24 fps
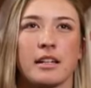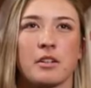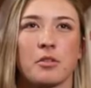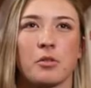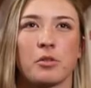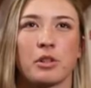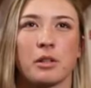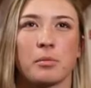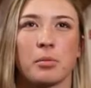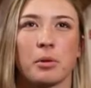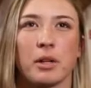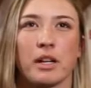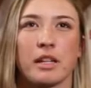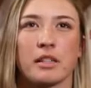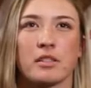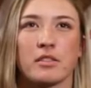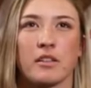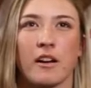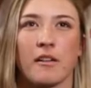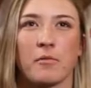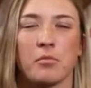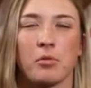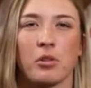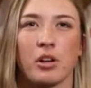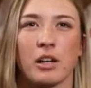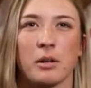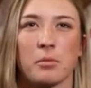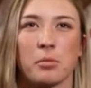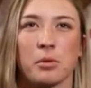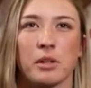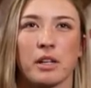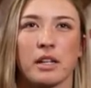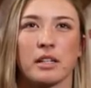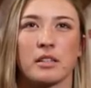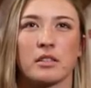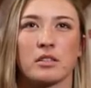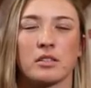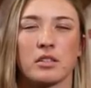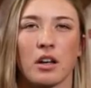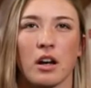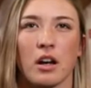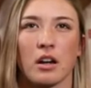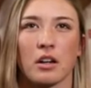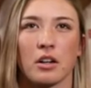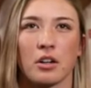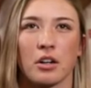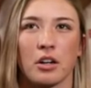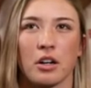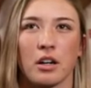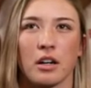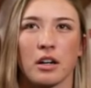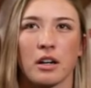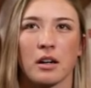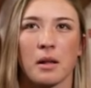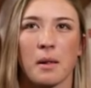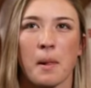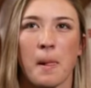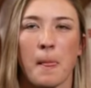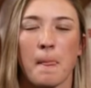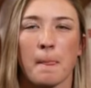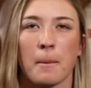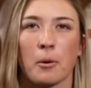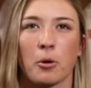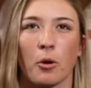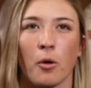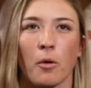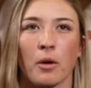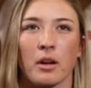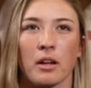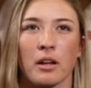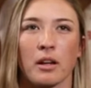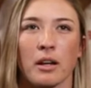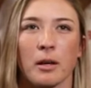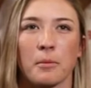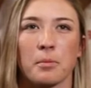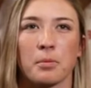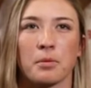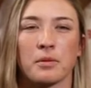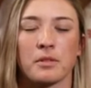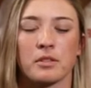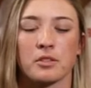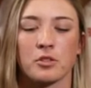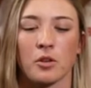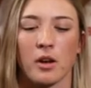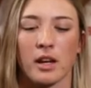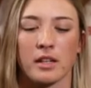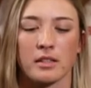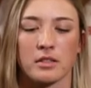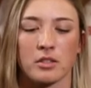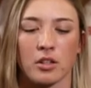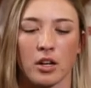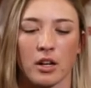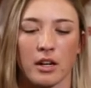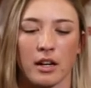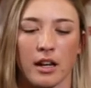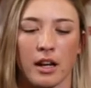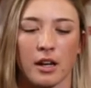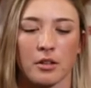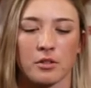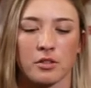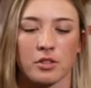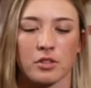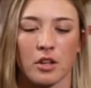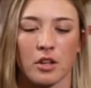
didn't only play softball, I played soccer growing up. So I started out